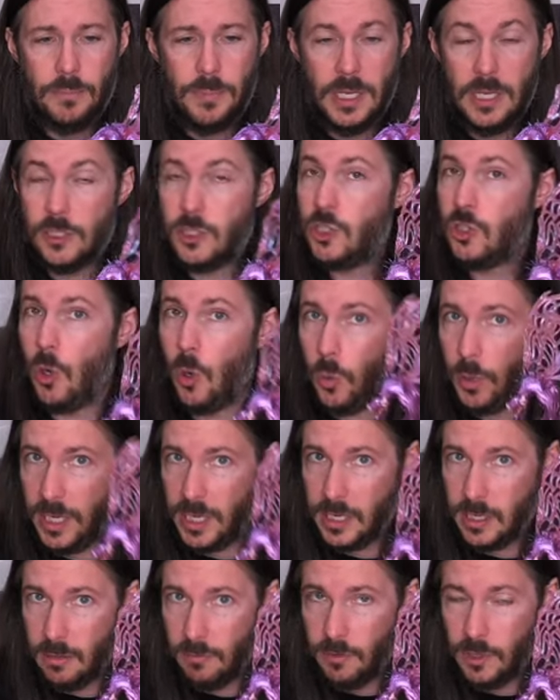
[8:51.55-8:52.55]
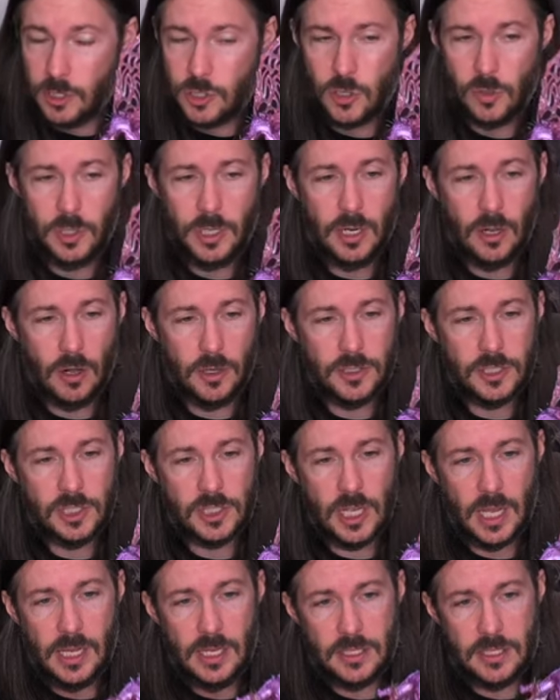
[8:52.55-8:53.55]
being sold individually on
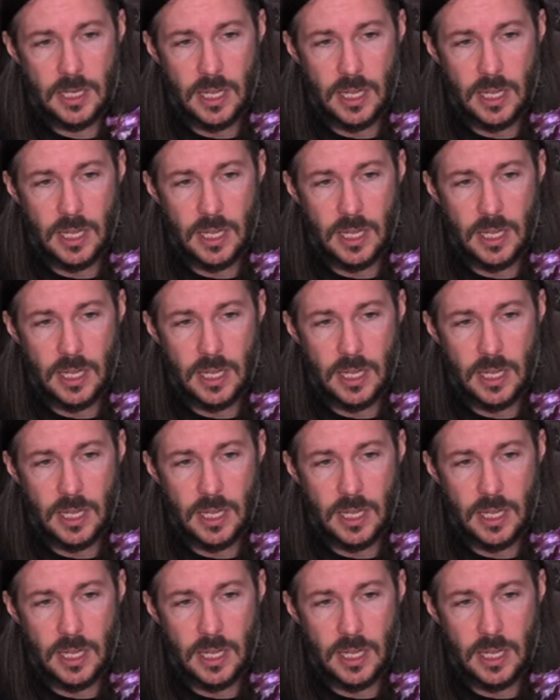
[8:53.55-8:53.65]
sites,